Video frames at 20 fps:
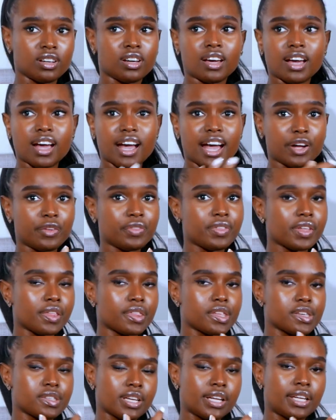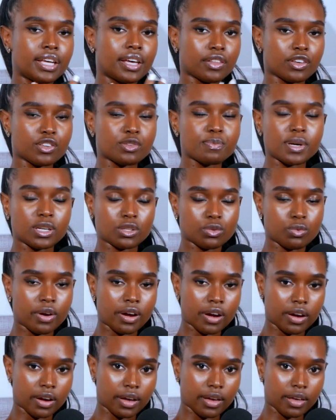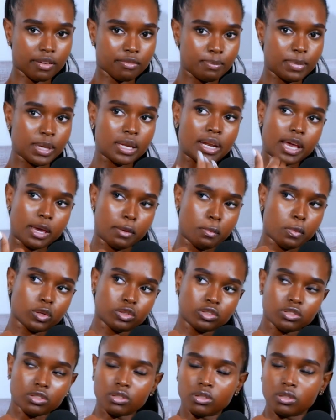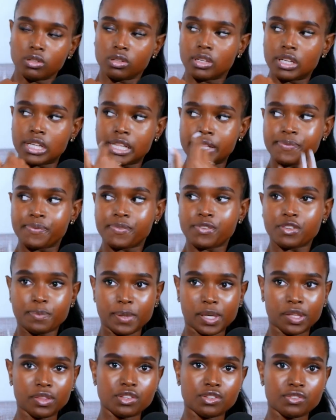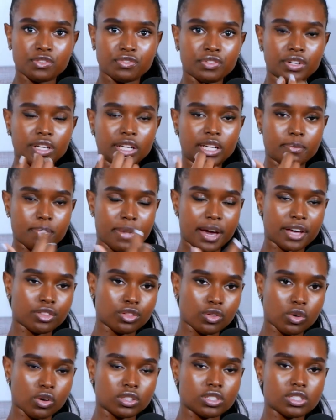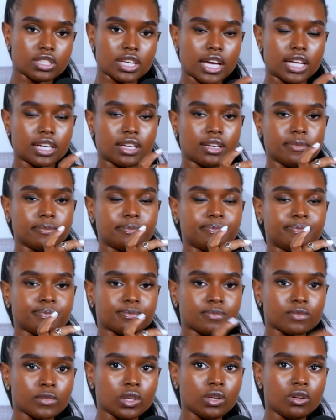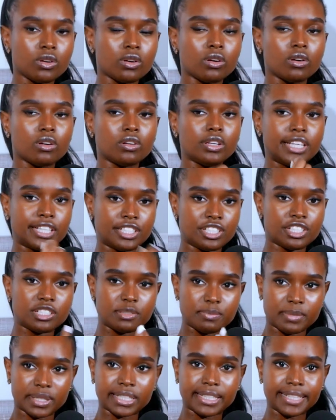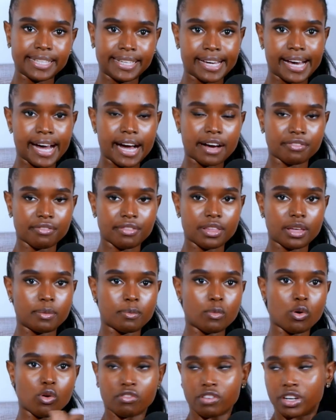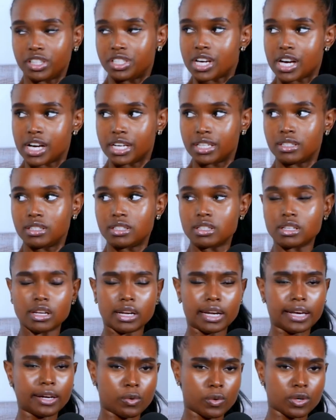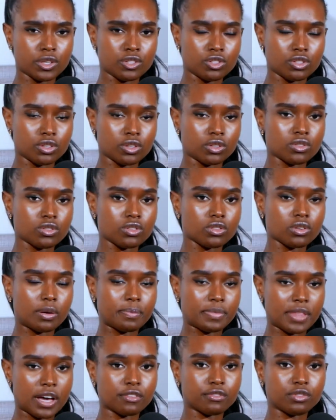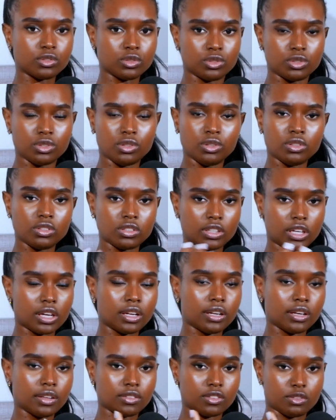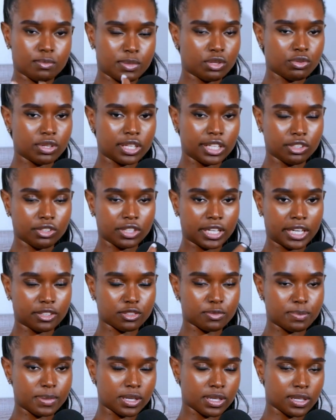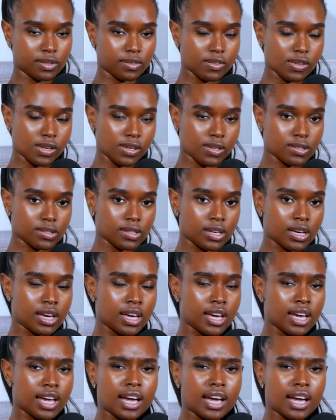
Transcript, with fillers: I don't think there's any other space where I've been able to speak this freely, my thoughts, and you know, legitimately have them overturned and like questioned. So I'm thankful to you, to Kenneth. It's been really great experiences.